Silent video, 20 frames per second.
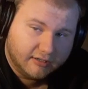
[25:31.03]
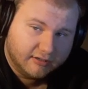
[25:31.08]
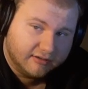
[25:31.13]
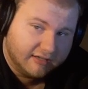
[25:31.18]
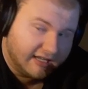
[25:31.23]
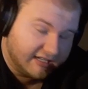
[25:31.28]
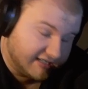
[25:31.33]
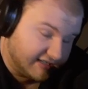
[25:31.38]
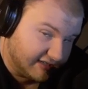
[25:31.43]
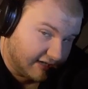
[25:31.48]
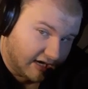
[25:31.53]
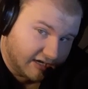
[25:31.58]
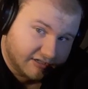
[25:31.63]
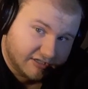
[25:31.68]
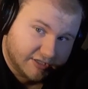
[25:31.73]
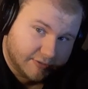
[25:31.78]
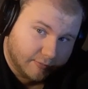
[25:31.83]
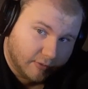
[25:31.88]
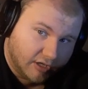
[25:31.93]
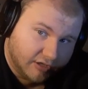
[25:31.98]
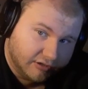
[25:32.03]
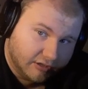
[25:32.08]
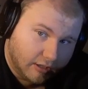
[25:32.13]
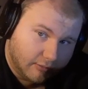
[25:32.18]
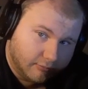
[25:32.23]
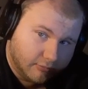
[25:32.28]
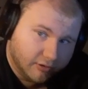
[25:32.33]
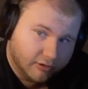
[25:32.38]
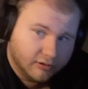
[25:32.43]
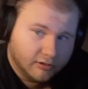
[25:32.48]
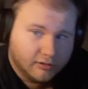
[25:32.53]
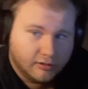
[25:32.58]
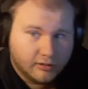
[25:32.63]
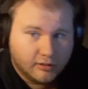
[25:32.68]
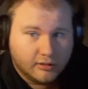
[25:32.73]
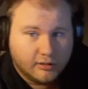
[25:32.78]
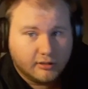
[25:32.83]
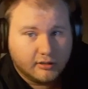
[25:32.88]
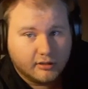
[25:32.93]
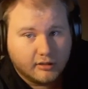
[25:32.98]
That's not a small number.
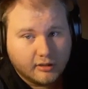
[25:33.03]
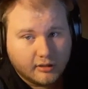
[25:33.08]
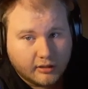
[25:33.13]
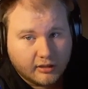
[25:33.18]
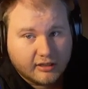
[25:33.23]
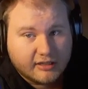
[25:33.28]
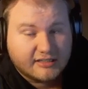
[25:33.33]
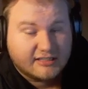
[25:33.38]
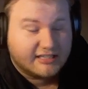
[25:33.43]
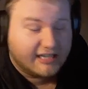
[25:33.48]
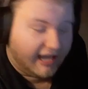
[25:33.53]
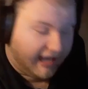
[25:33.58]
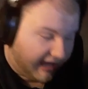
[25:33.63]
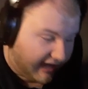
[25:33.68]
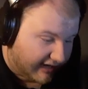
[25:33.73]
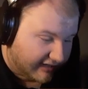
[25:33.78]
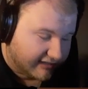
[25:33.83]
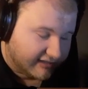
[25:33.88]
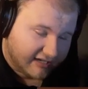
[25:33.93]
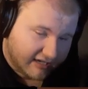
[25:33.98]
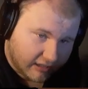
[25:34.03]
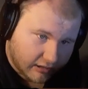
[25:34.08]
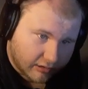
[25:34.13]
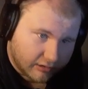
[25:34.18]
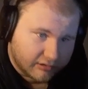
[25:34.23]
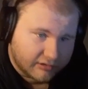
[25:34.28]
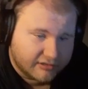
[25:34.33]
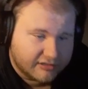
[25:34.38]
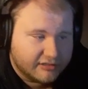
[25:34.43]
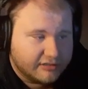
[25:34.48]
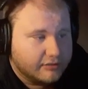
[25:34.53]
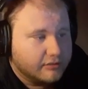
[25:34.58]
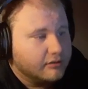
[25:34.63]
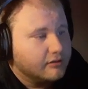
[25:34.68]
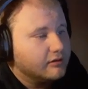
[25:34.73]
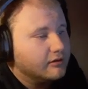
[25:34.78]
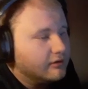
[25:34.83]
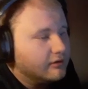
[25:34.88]
10 years.